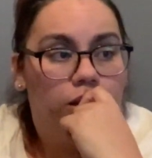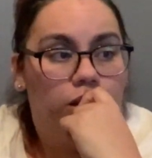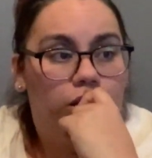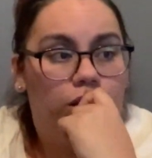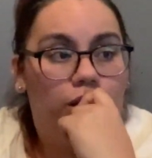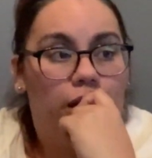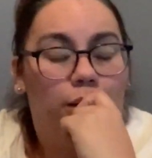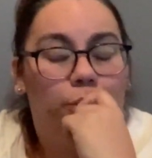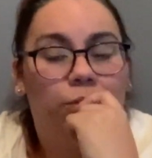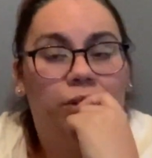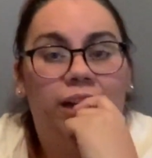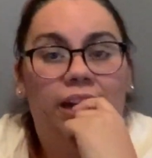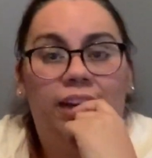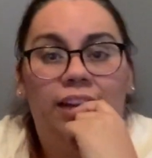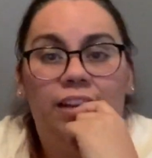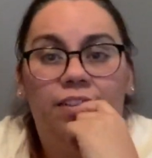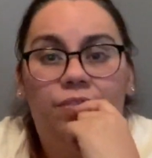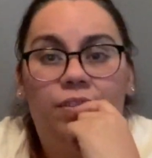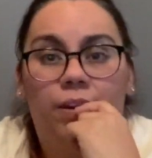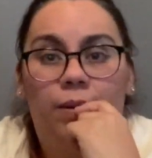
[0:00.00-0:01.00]
So I'm going to
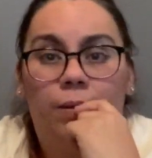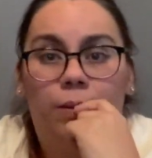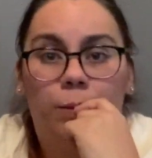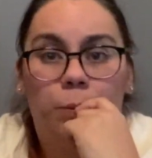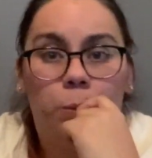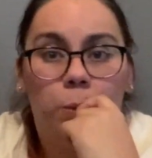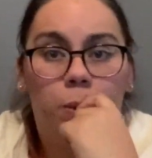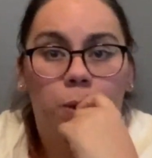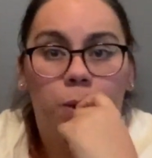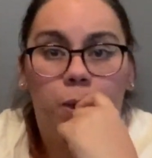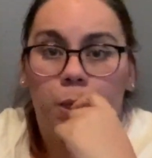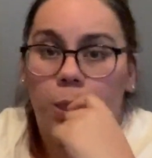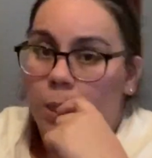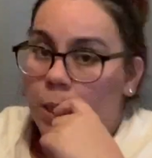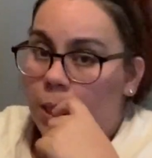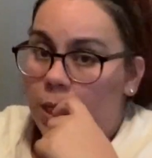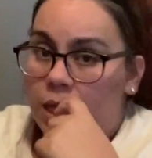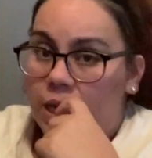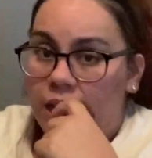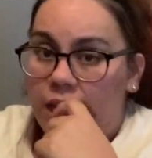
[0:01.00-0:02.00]
leave them
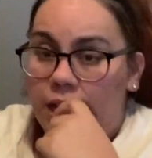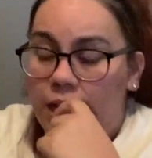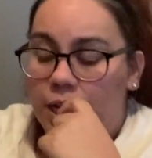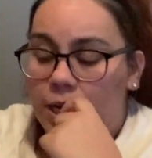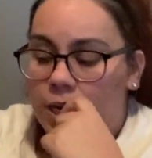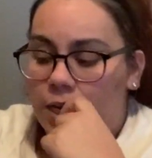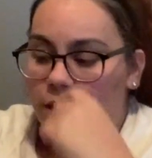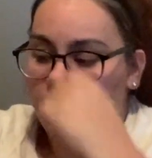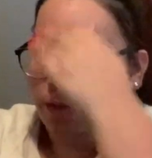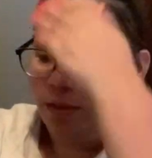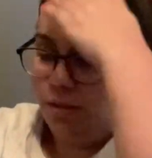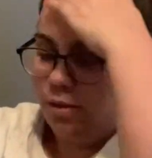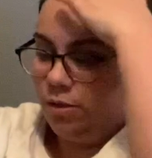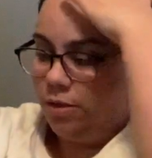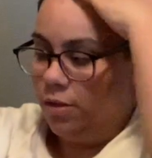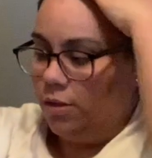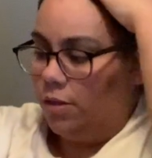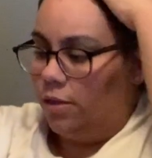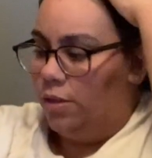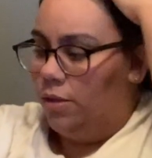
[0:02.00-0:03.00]
here.
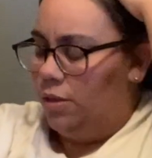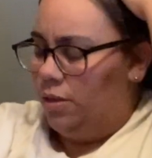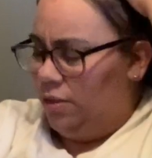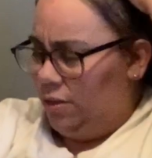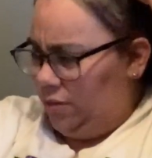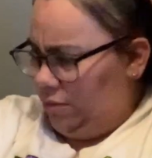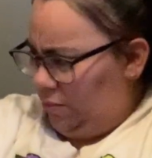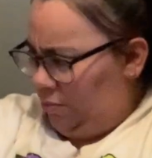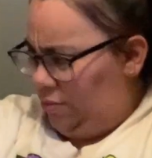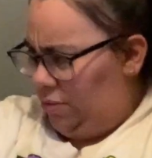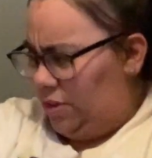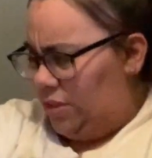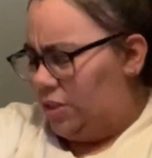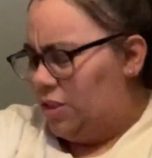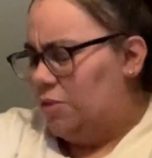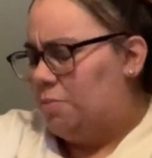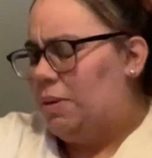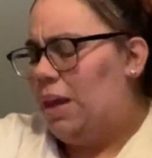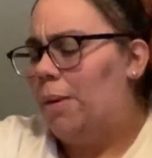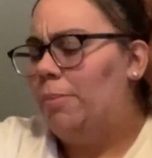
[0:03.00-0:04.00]

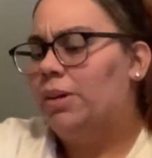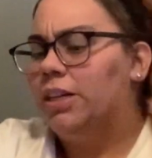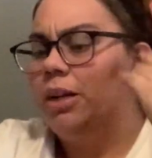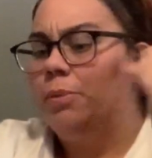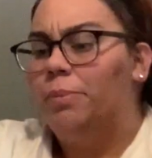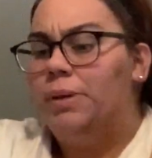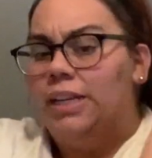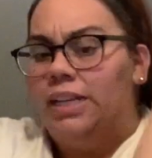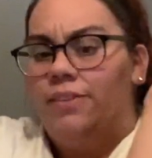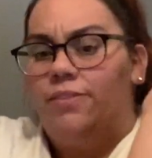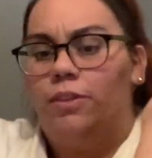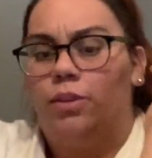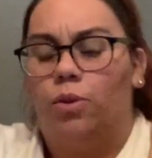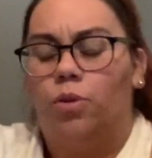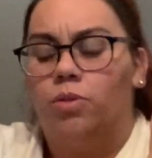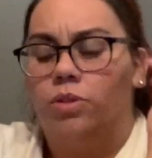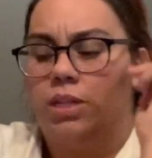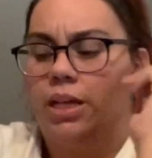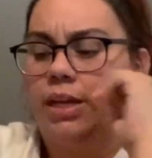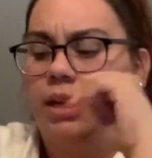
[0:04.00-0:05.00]
Excuse me. I'm going to be leaving
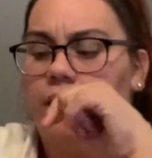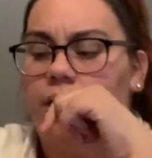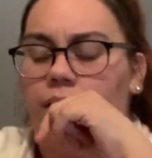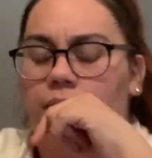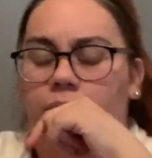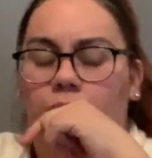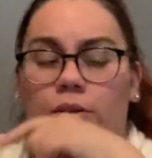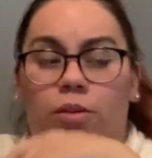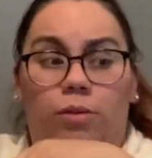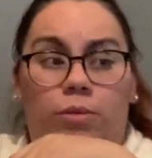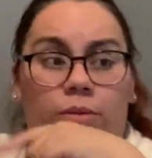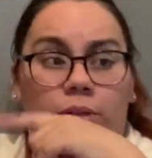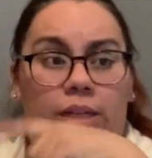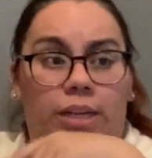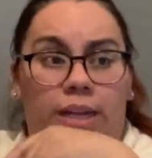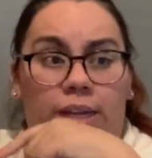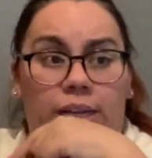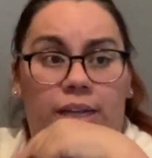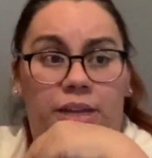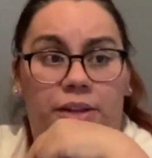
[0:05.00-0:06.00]
those in here,
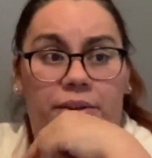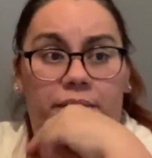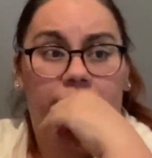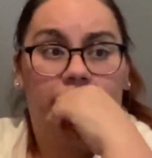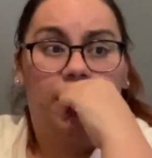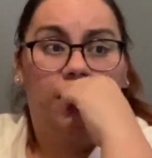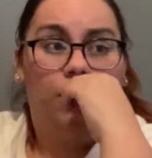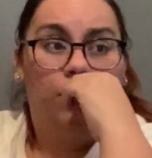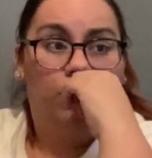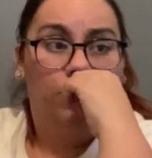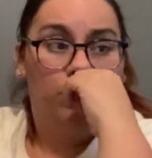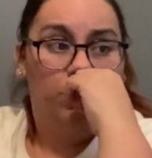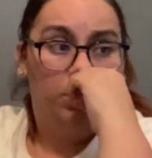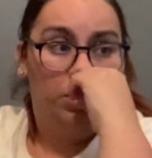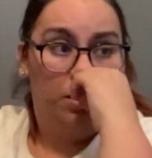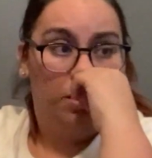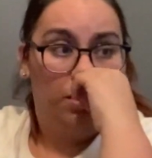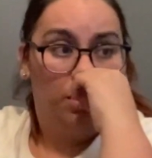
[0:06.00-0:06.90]
like here in the house.